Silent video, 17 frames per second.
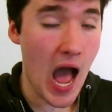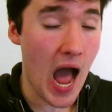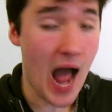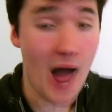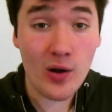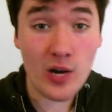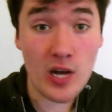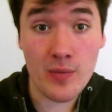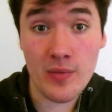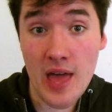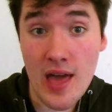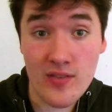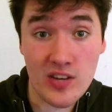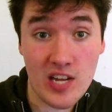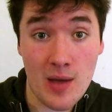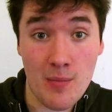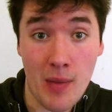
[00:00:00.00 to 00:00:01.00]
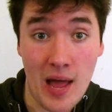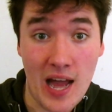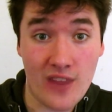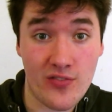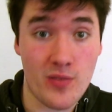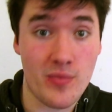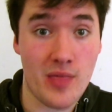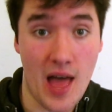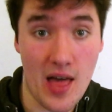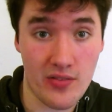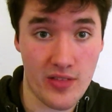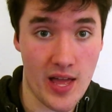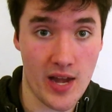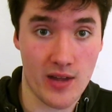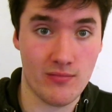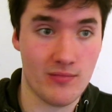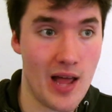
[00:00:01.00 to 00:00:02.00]
how come they ever come back from that
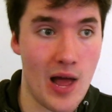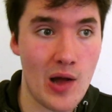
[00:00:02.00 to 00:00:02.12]
then?